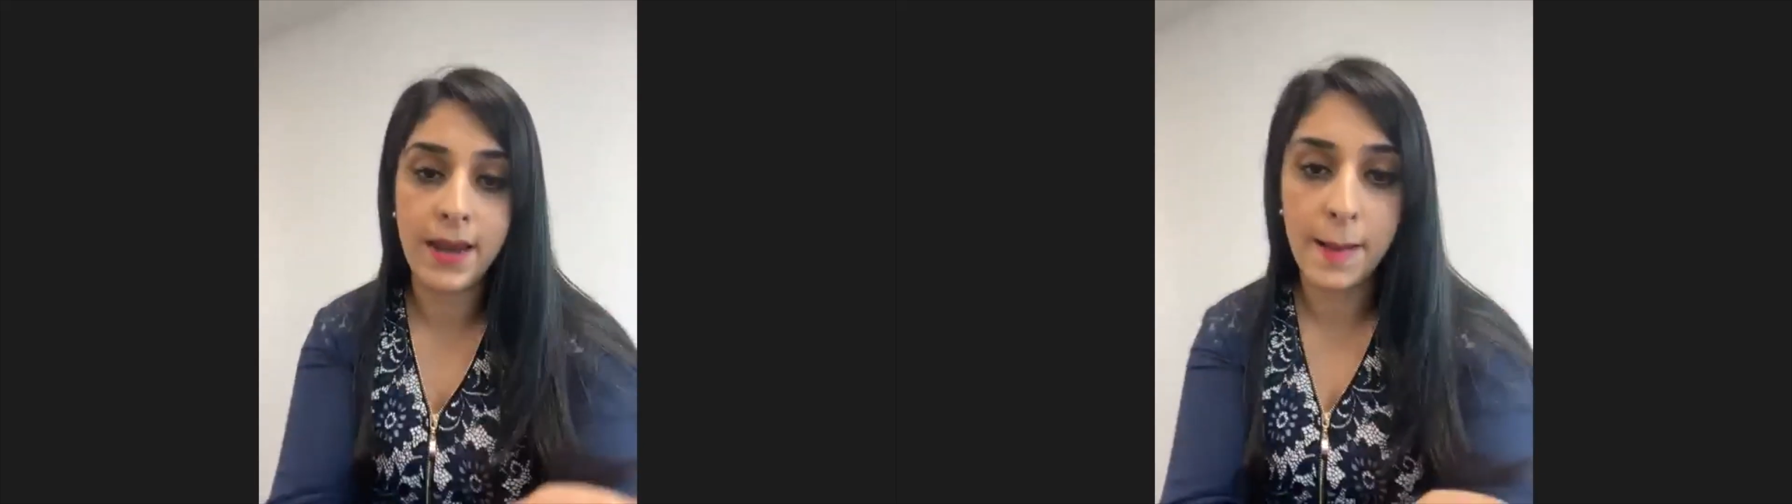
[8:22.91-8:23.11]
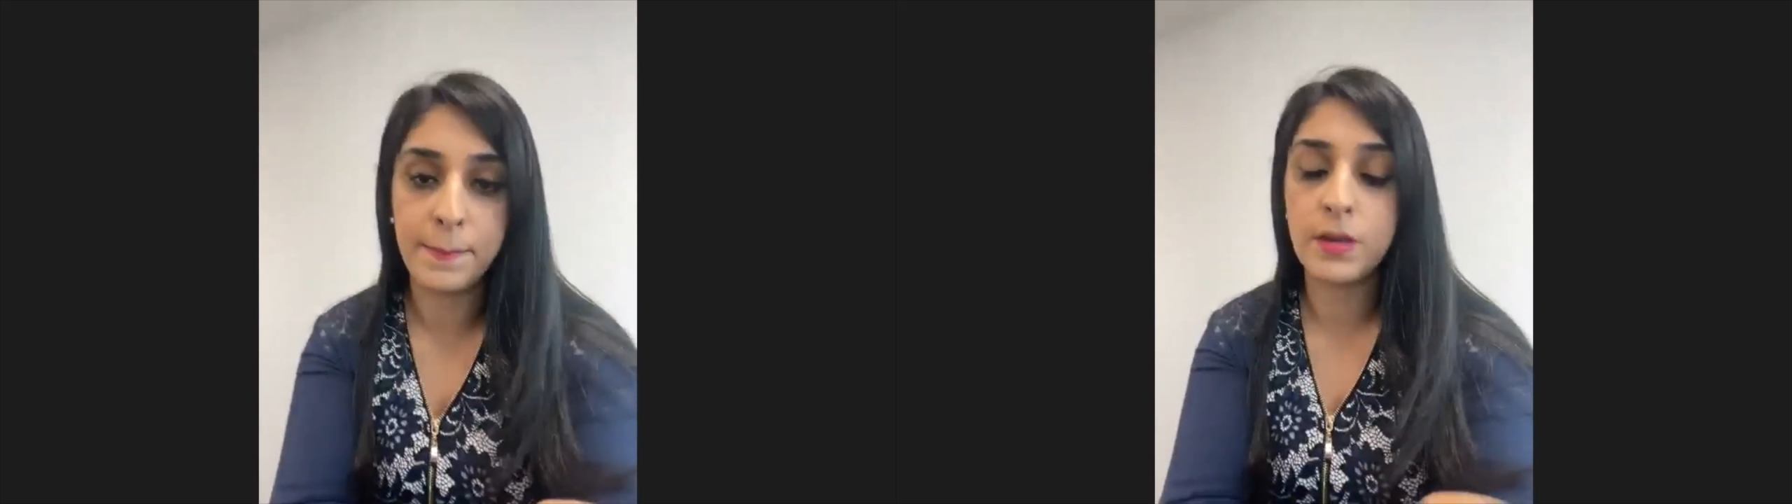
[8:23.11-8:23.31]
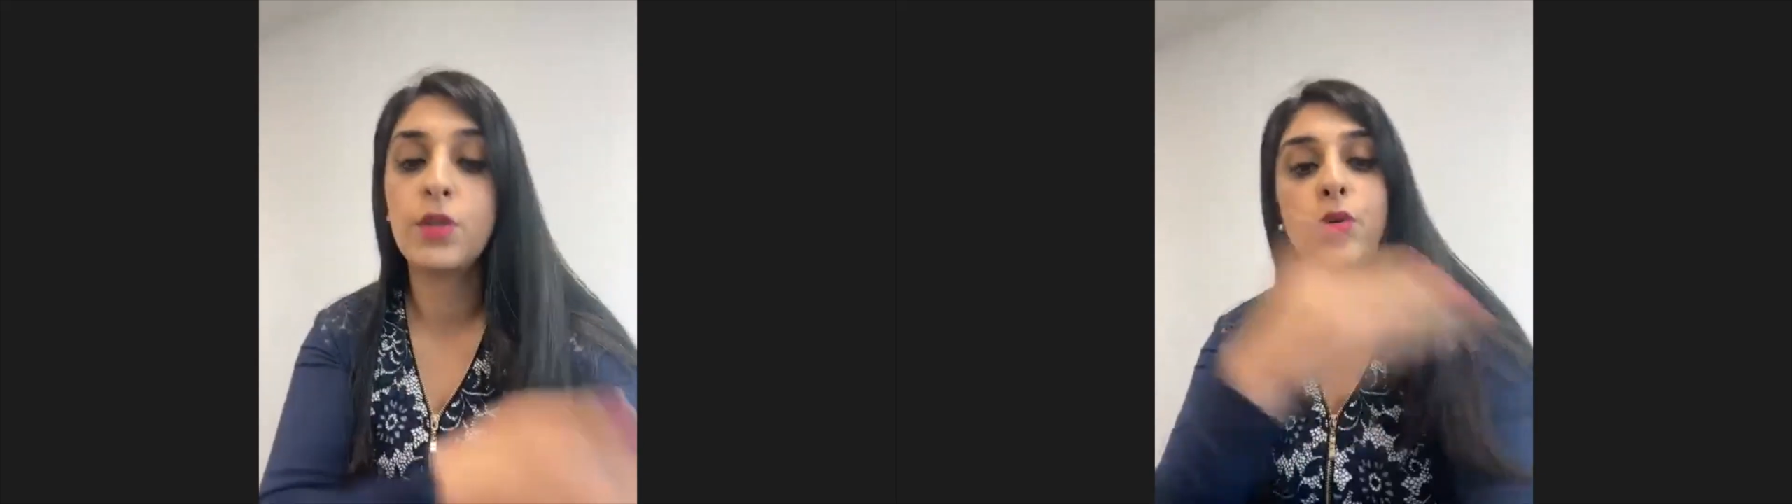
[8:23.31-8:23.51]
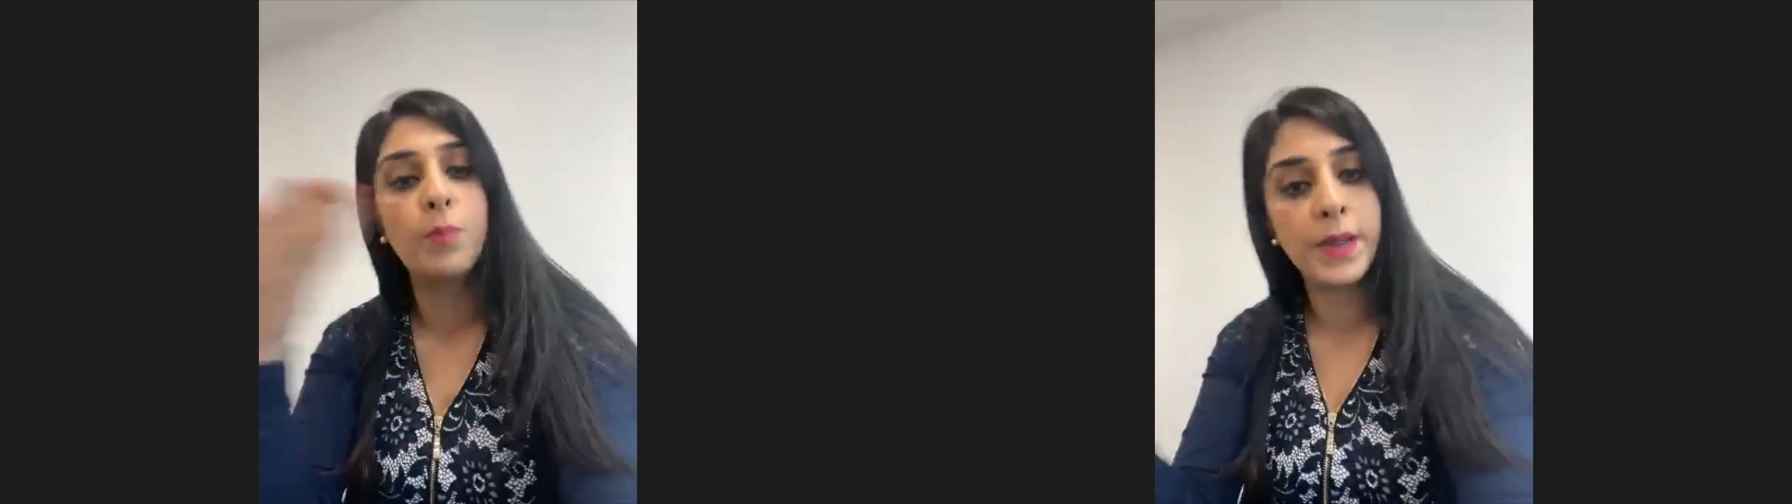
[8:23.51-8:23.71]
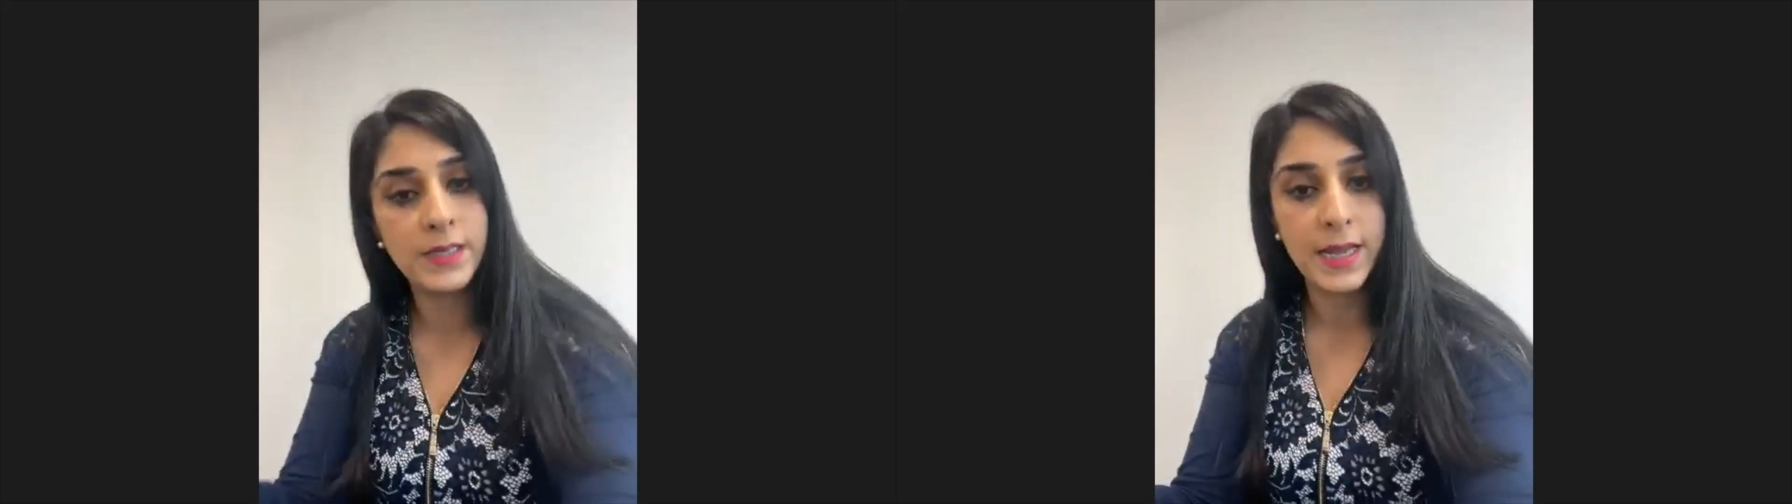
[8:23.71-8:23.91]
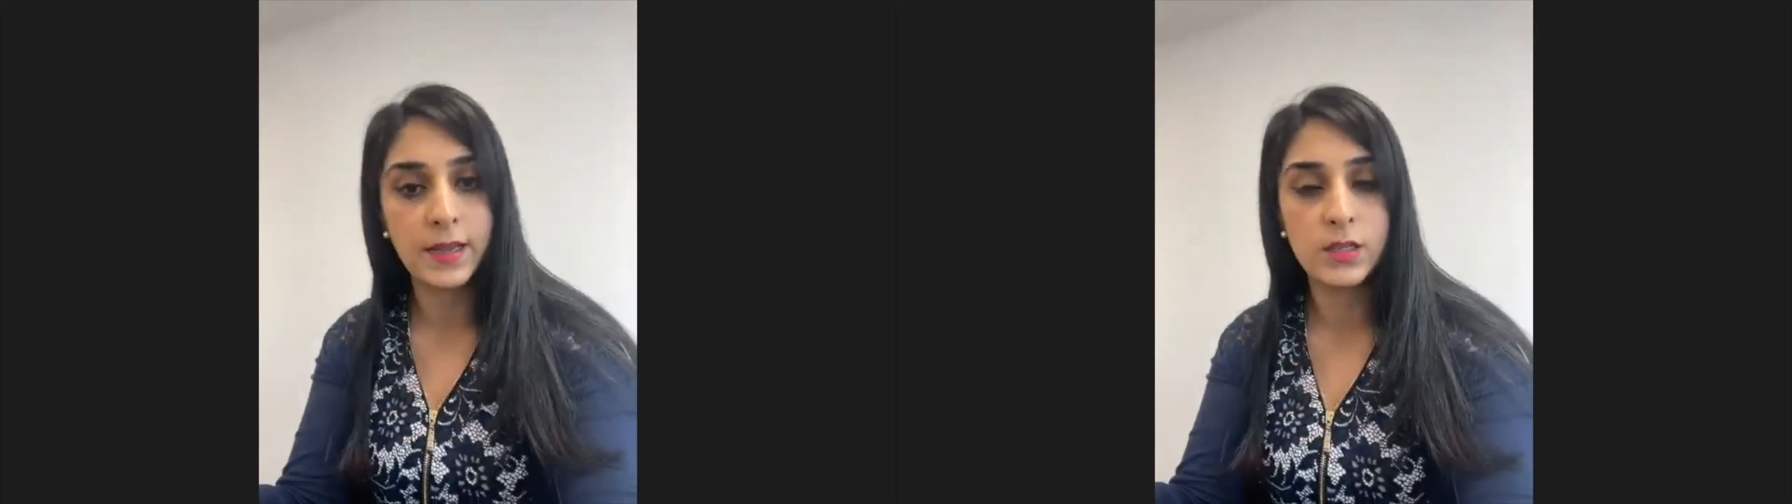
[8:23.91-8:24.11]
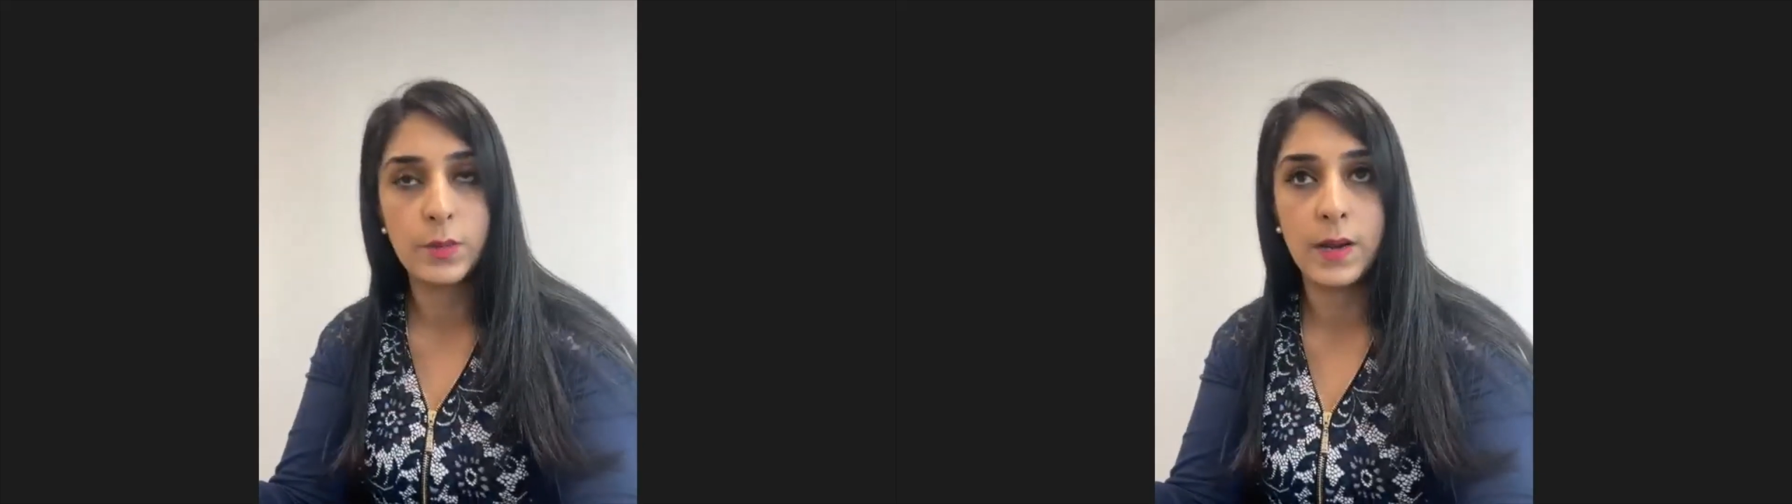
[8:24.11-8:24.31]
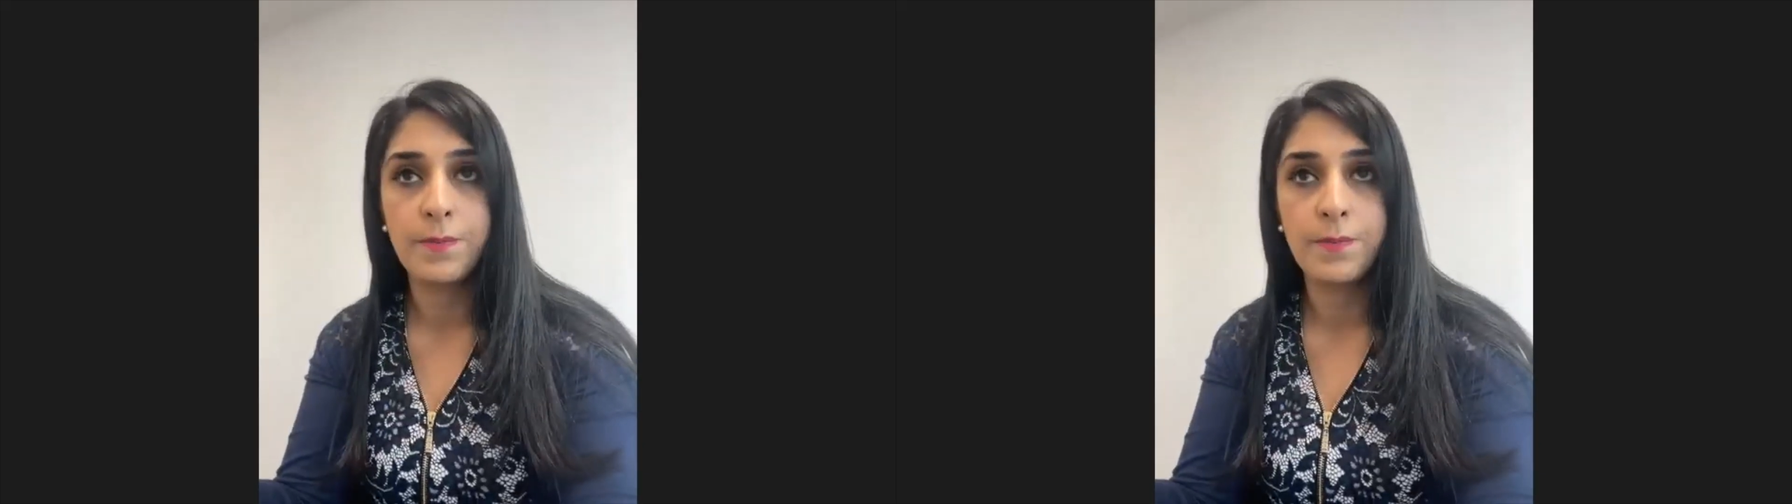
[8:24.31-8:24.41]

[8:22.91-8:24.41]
happen through big tech as well?